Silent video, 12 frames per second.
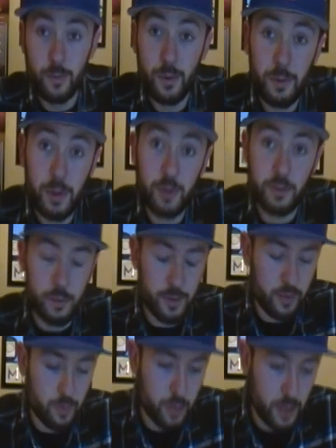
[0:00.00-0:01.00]
let me let
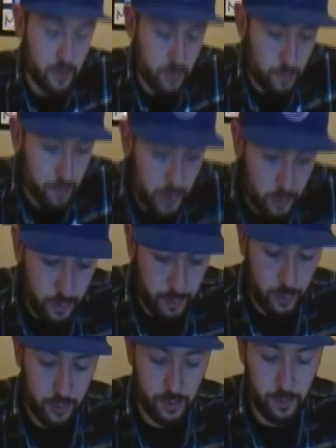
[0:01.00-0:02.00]
me just play Metroid
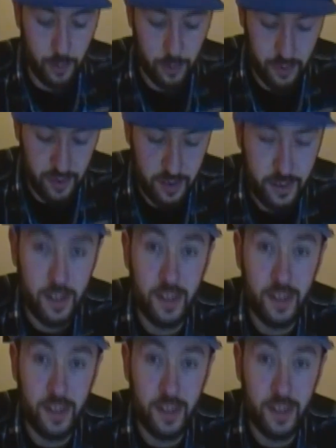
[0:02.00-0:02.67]
Fusion first.